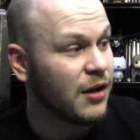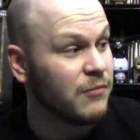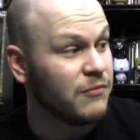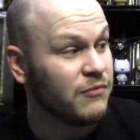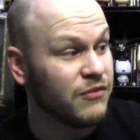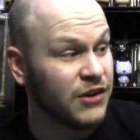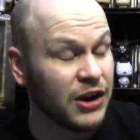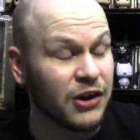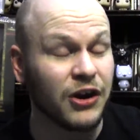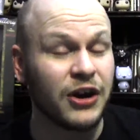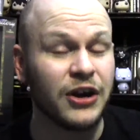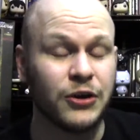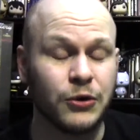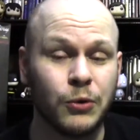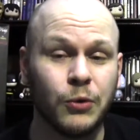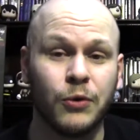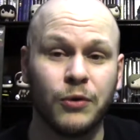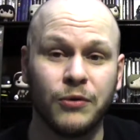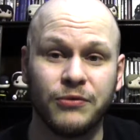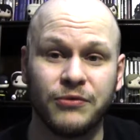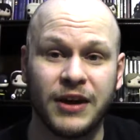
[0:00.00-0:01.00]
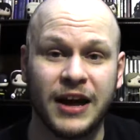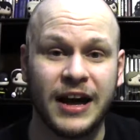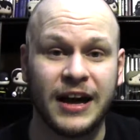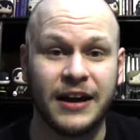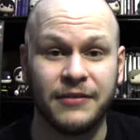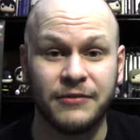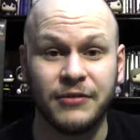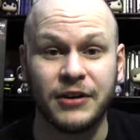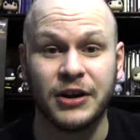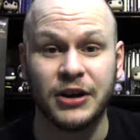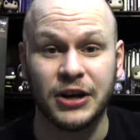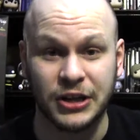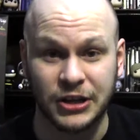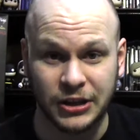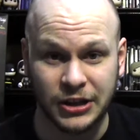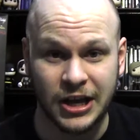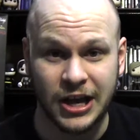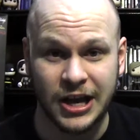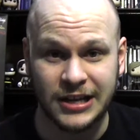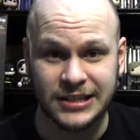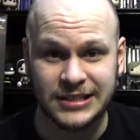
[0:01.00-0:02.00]
Very cool find, very
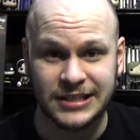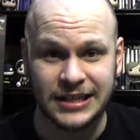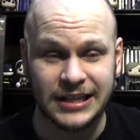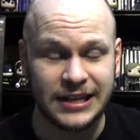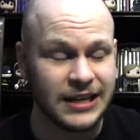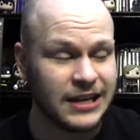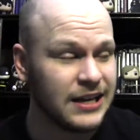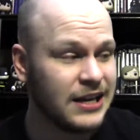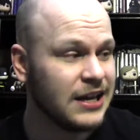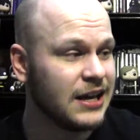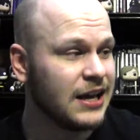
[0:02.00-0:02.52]
glossy.